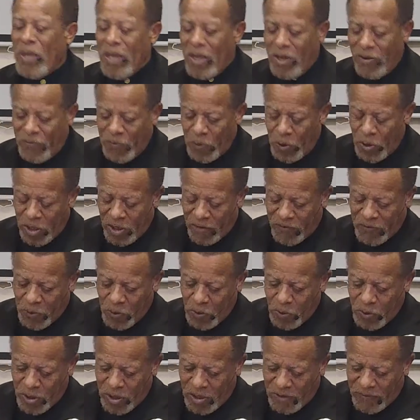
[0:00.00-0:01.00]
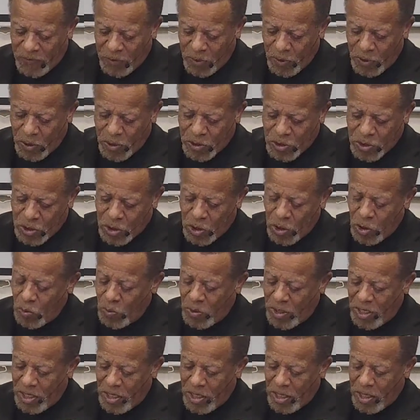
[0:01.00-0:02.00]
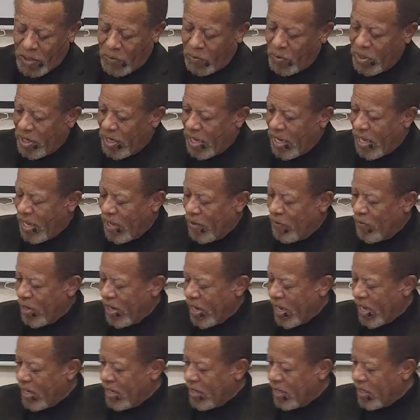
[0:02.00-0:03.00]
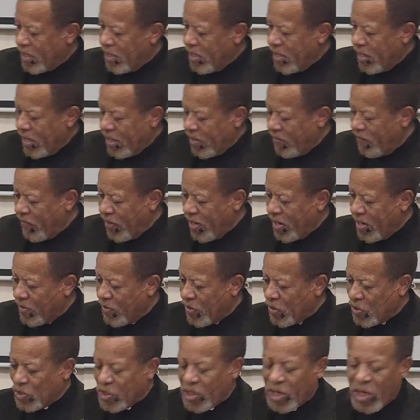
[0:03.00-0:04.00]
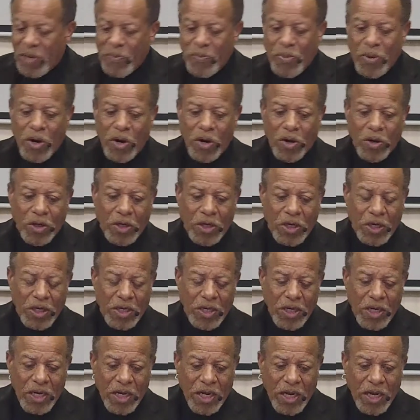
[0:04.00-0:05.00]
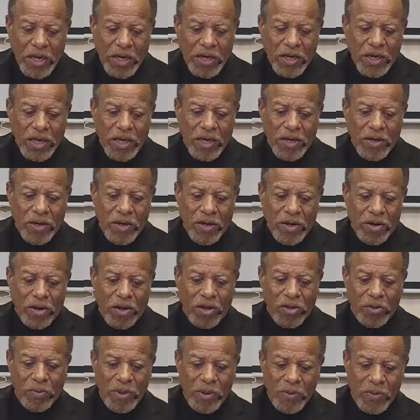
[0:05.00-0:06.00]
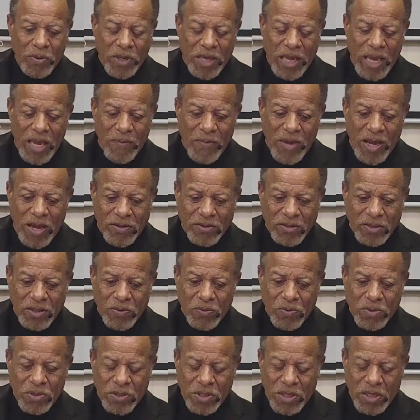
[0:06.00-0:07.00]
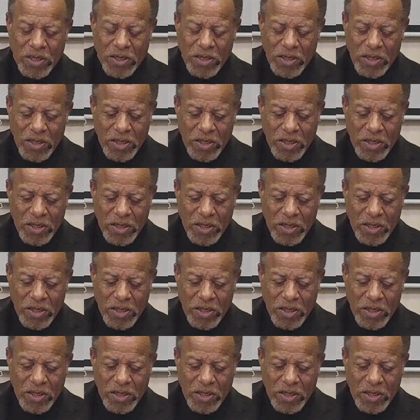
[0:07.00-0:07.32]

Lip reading: A few years ago, we had an event at the city park, and all the people came out, and it was a